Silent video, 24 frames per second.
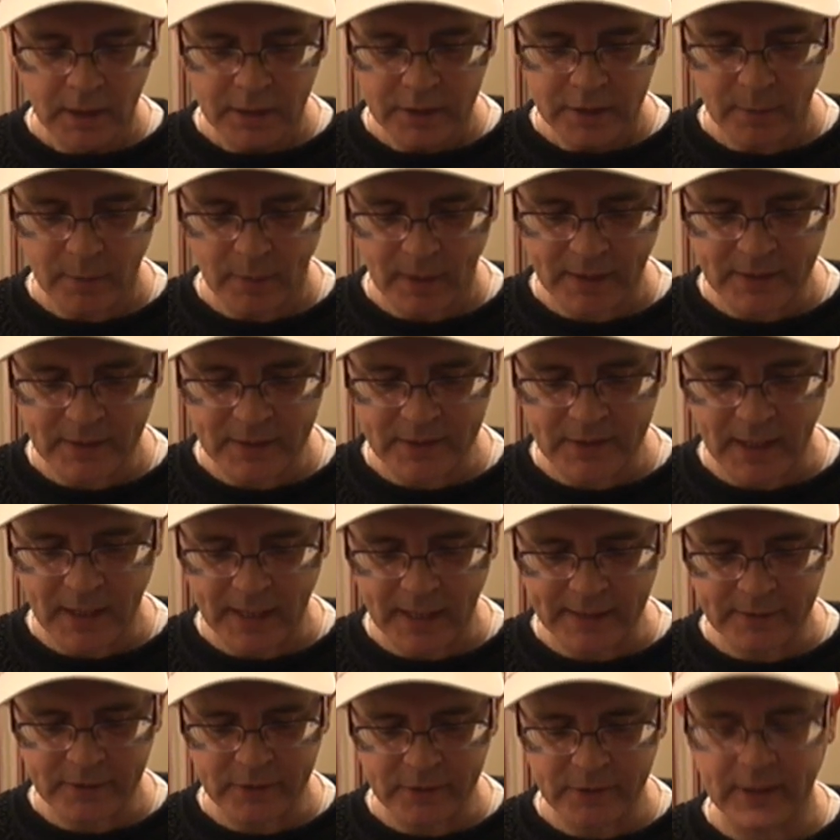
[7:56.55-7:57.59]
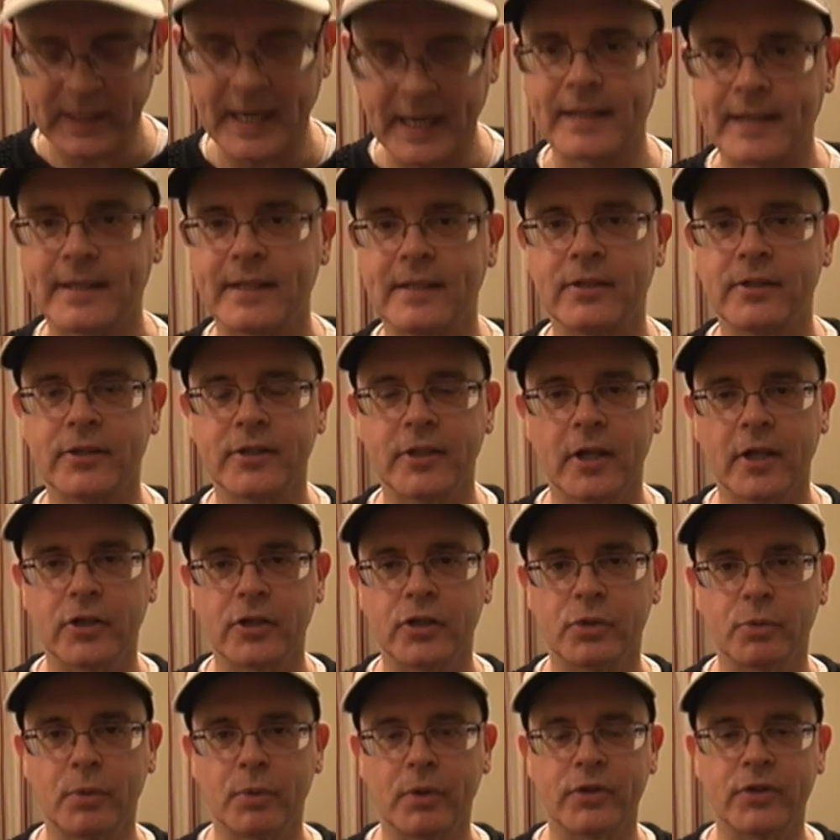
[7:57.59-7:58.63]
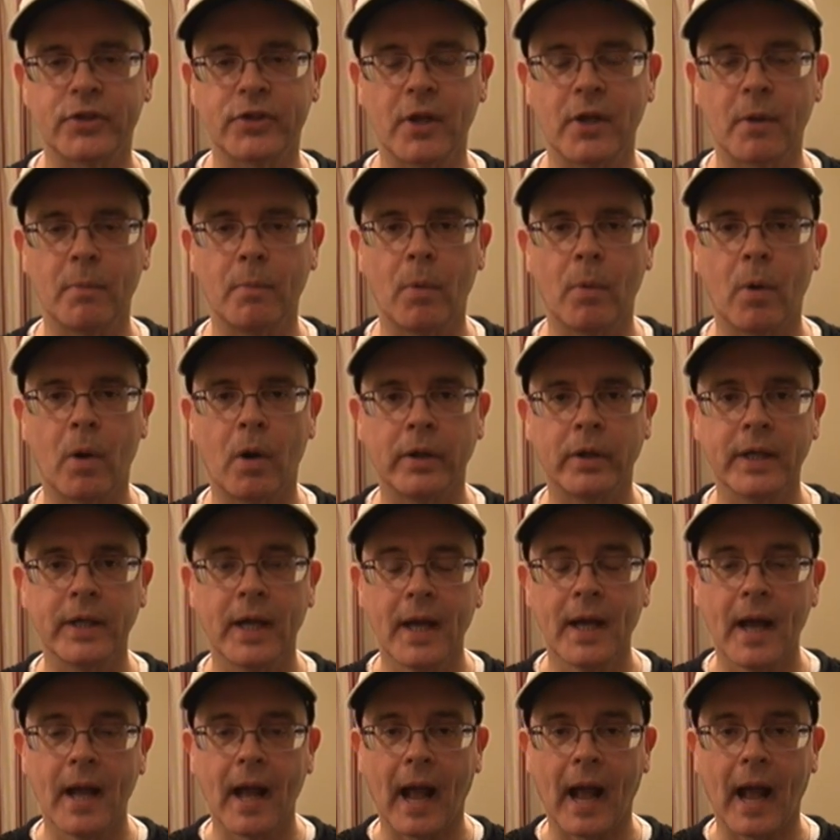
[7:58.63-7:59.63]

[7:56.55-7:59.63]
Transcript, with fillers: So I decided to get in touch with someone